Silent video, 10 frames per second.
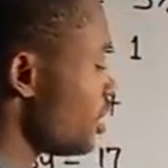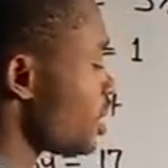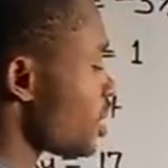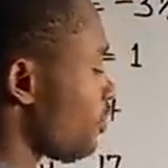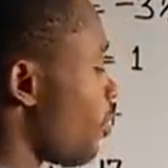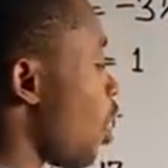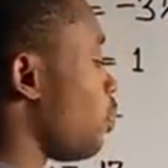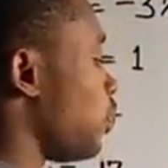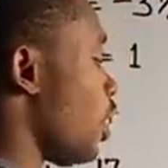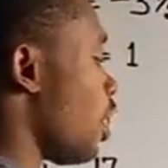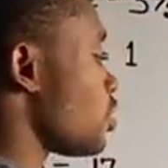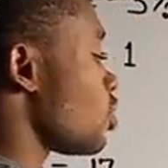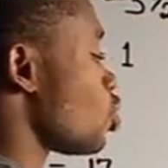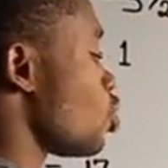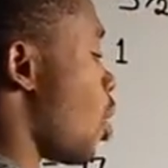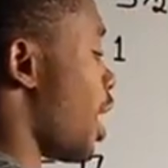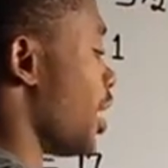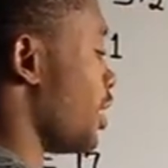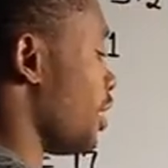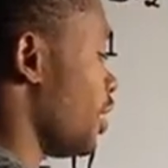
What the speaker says: this is 4 plus 2y.